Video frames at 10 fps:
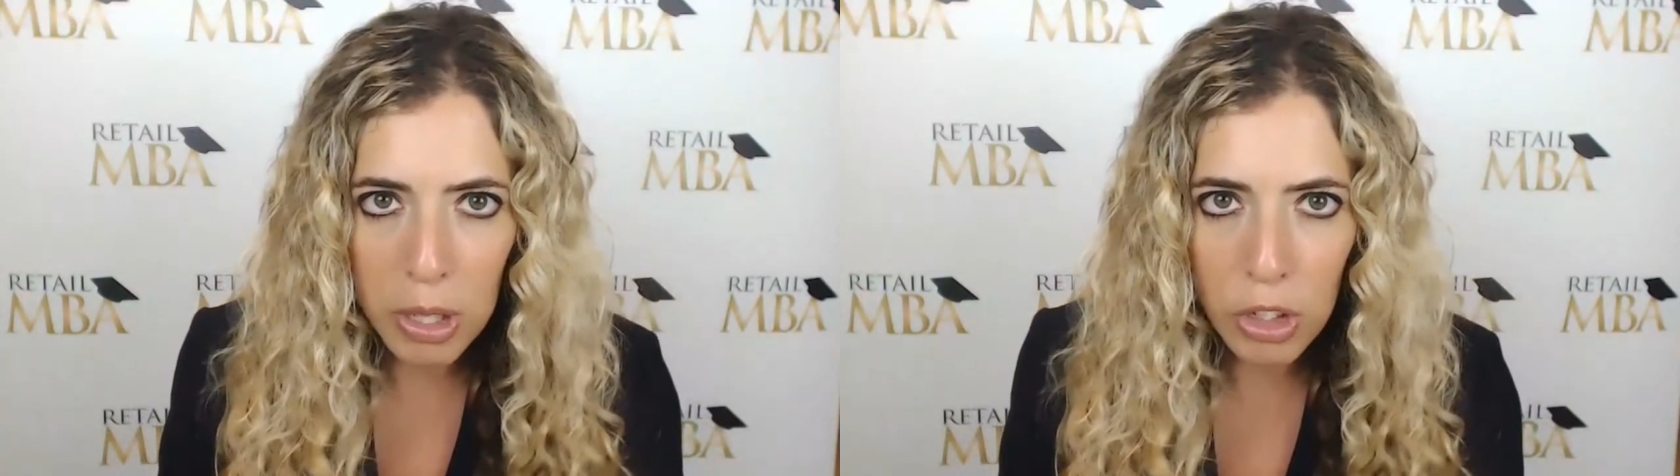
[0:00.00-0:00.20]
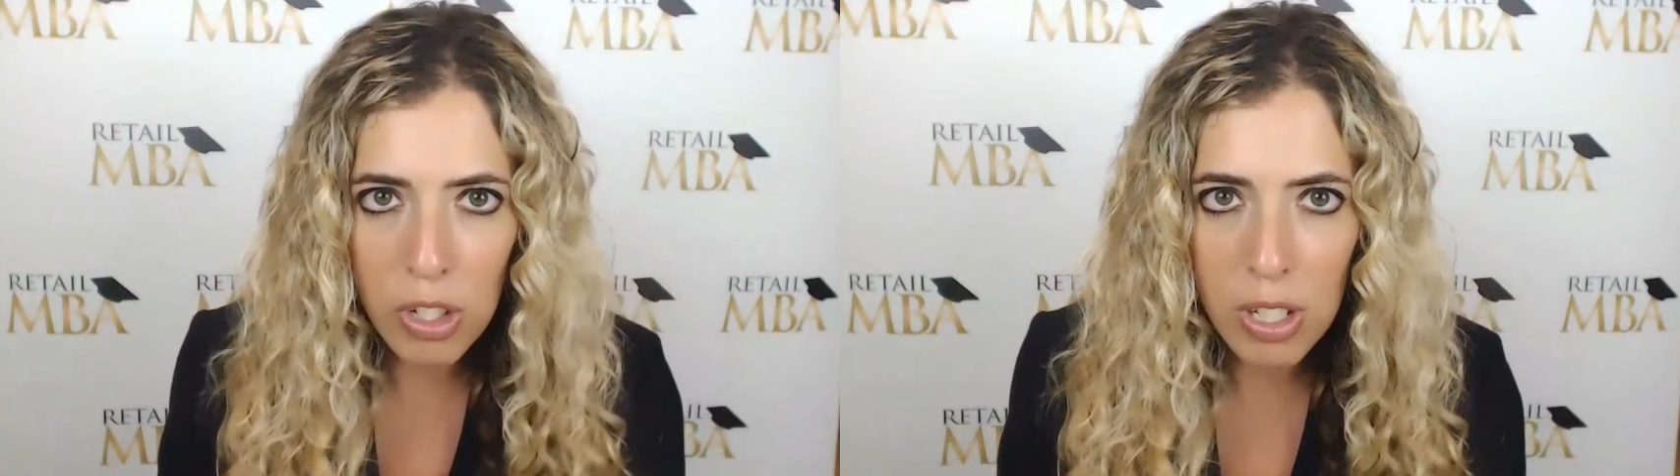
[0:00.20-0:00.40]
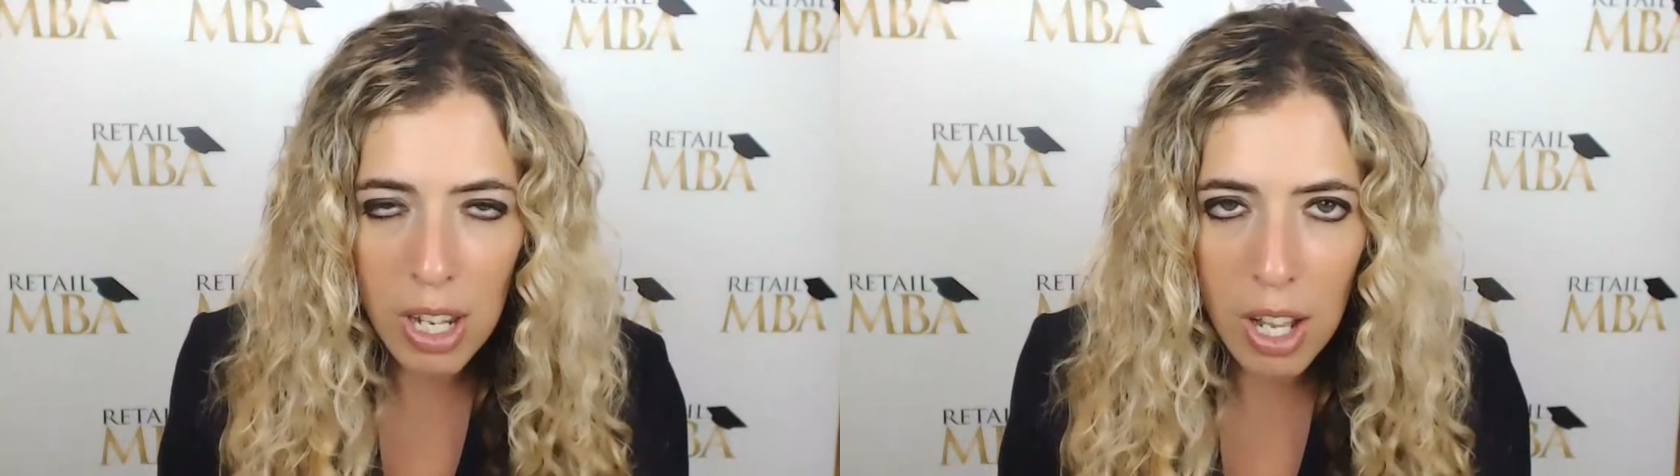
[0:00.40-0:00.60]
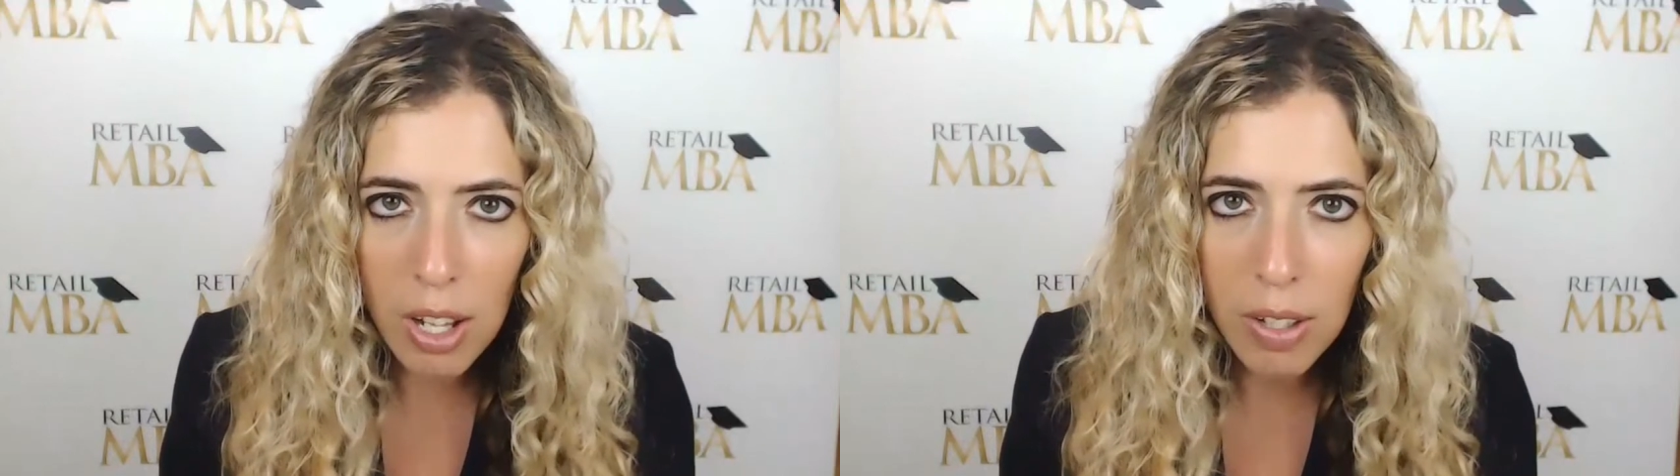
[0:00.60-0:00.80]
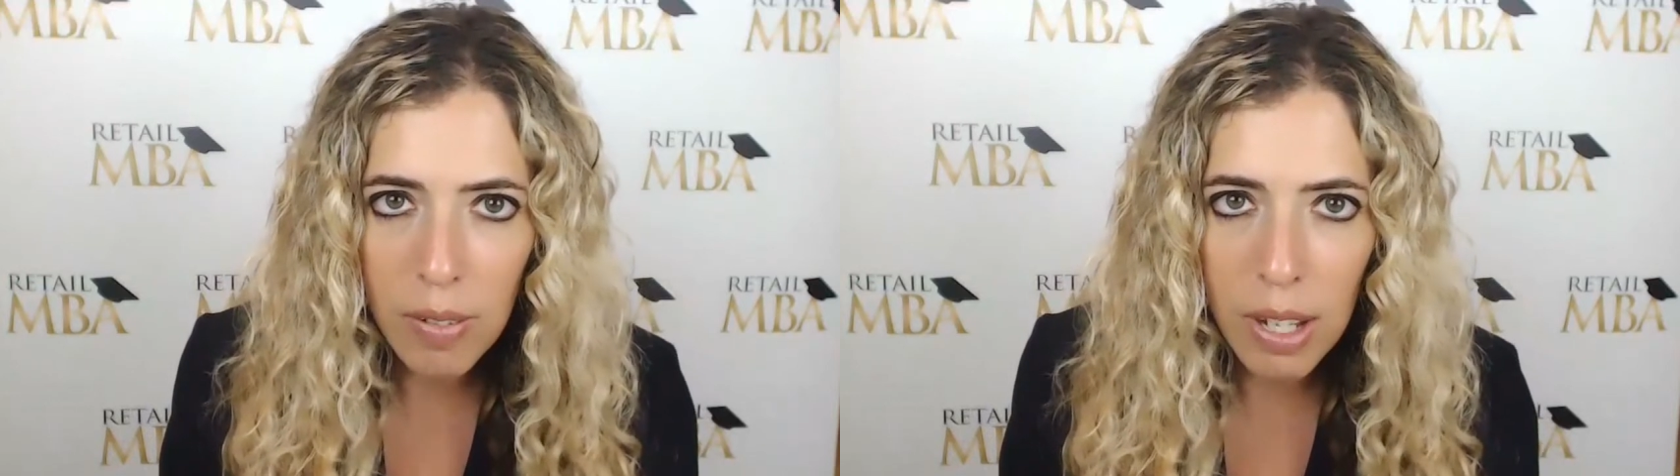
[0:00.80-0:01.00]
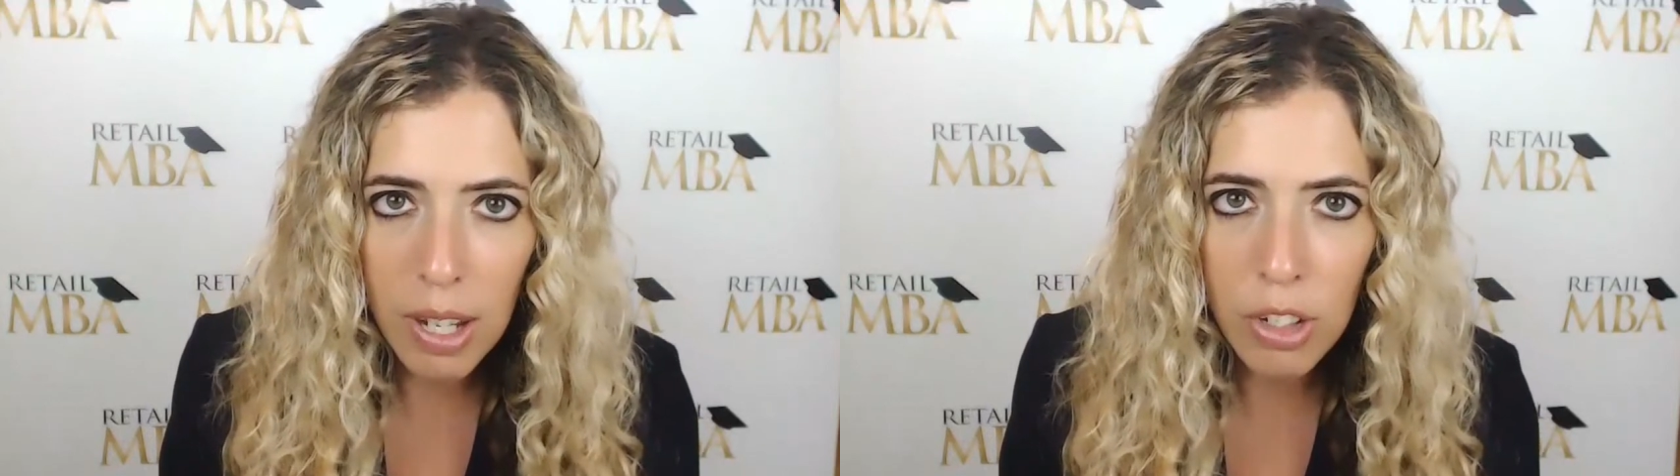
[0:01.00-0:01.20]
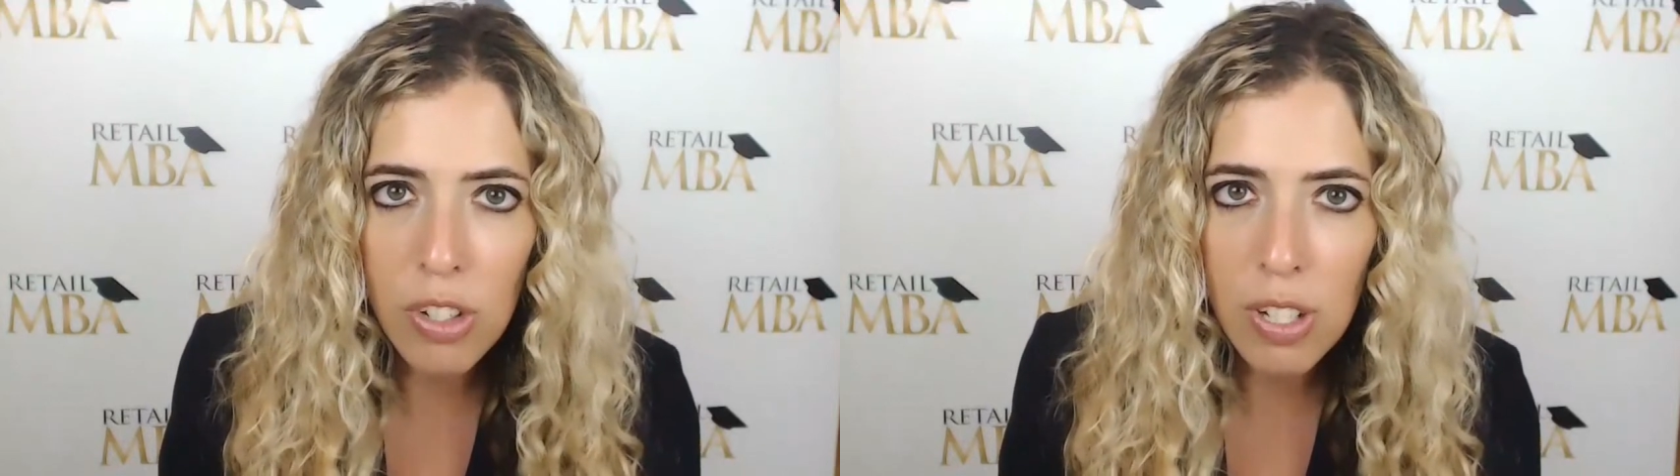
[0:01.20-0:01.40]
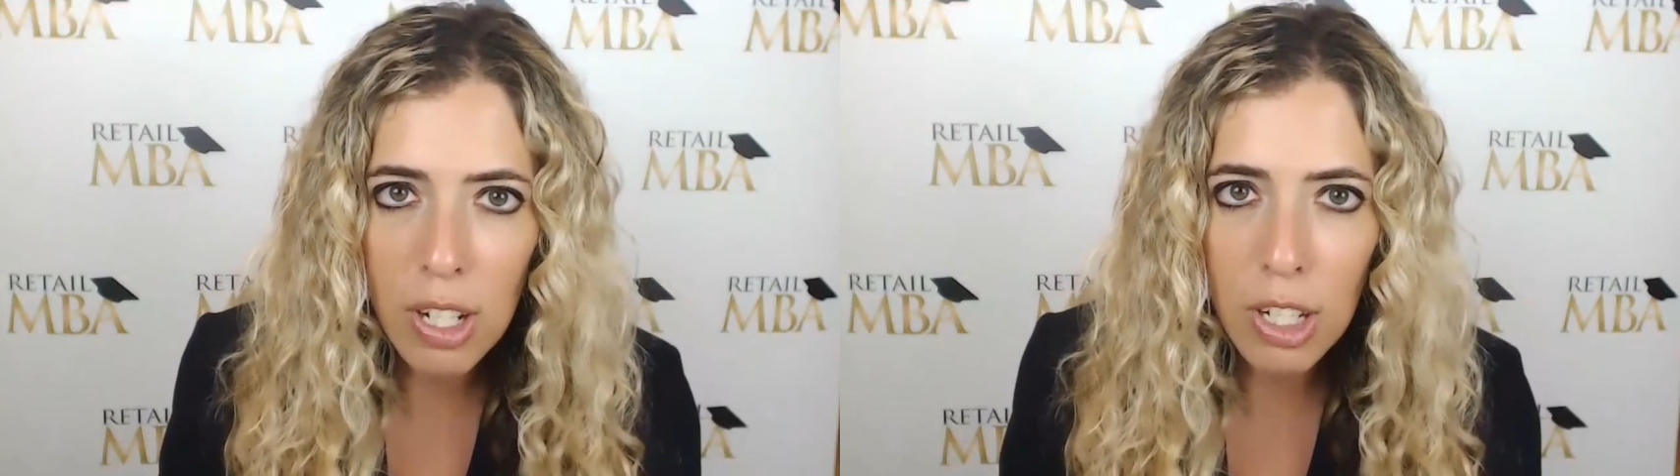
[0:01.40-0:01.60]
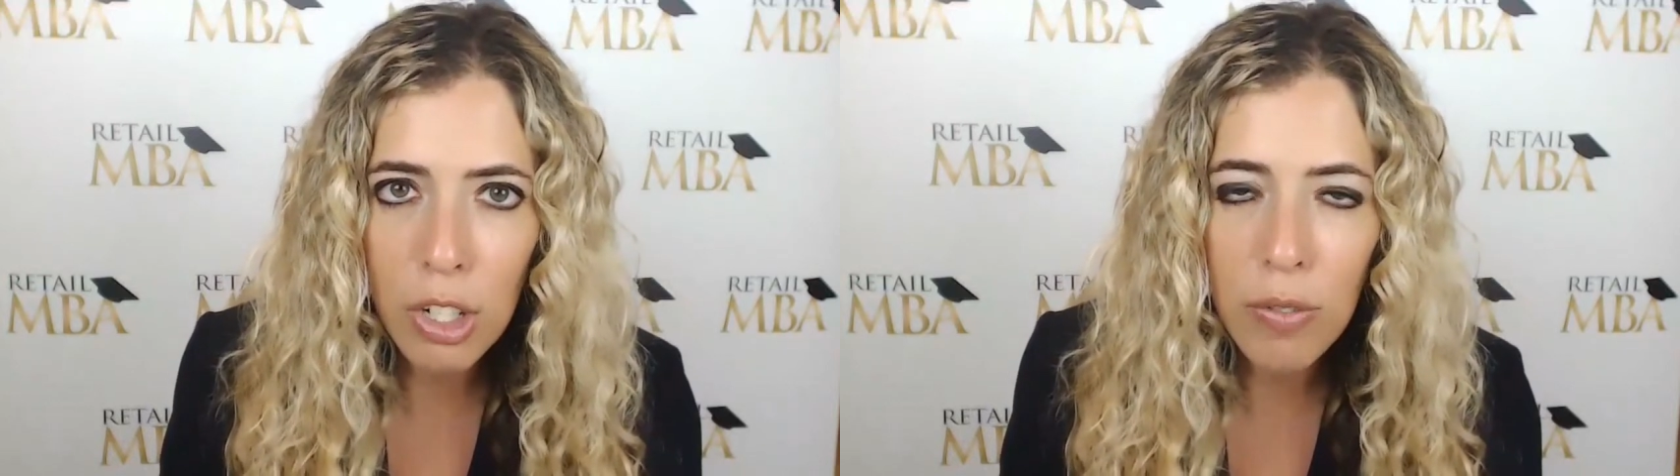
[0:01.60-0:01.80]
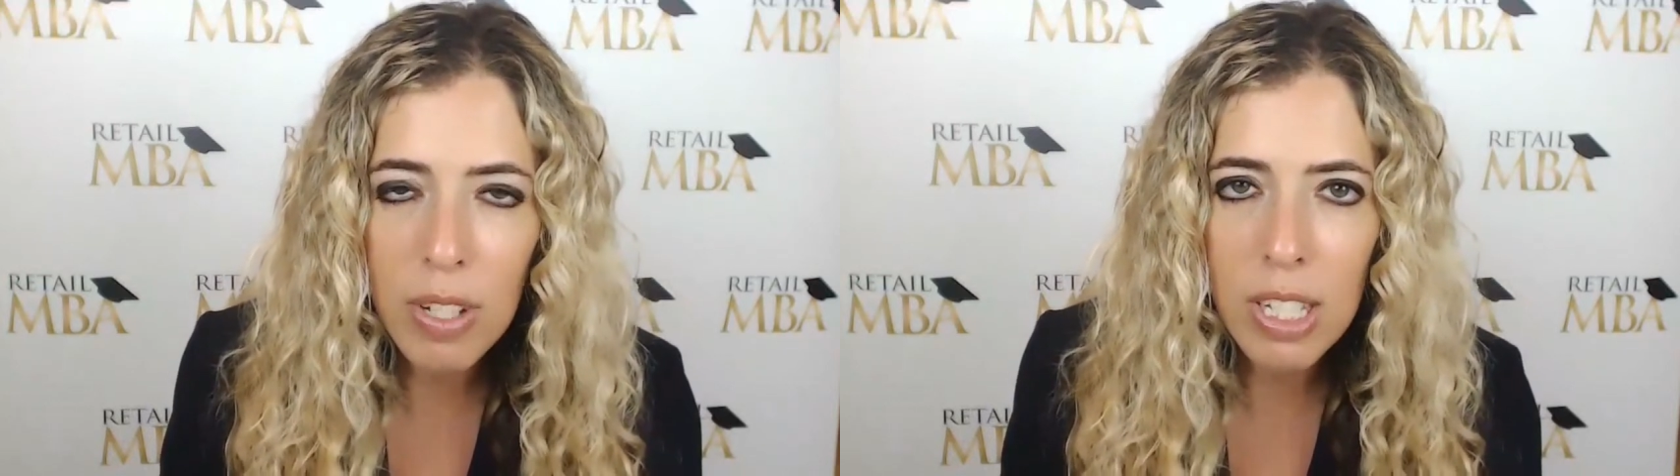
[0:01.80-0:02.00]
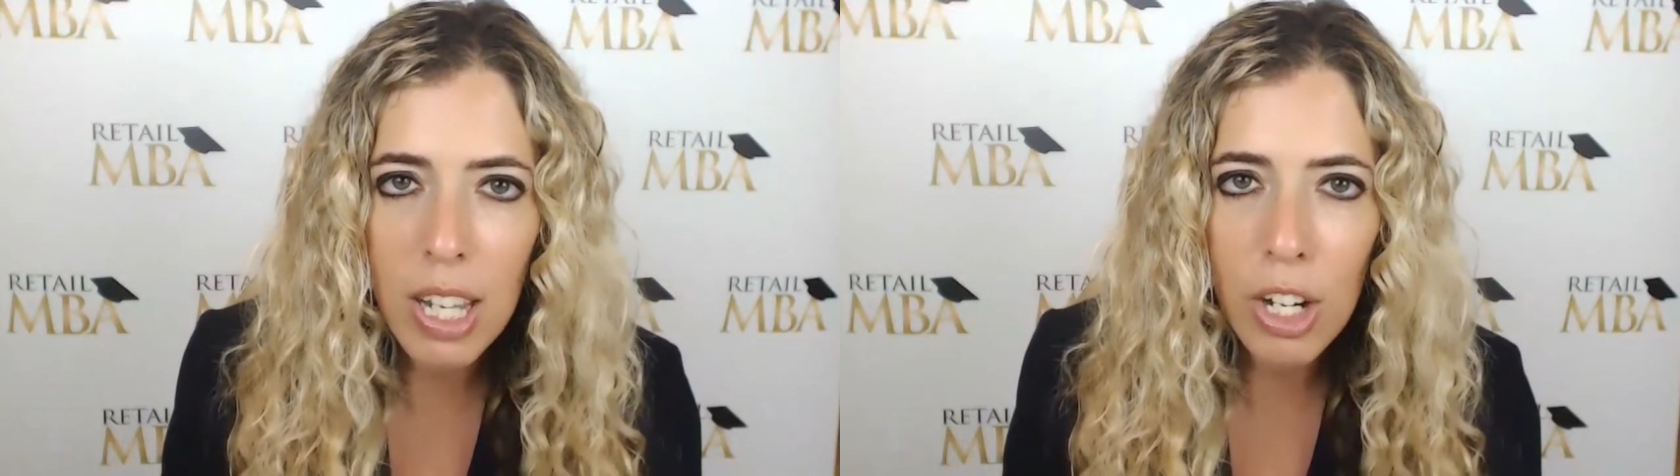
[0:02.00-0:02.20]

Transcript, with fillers: pitch, and sell HSN and QVC,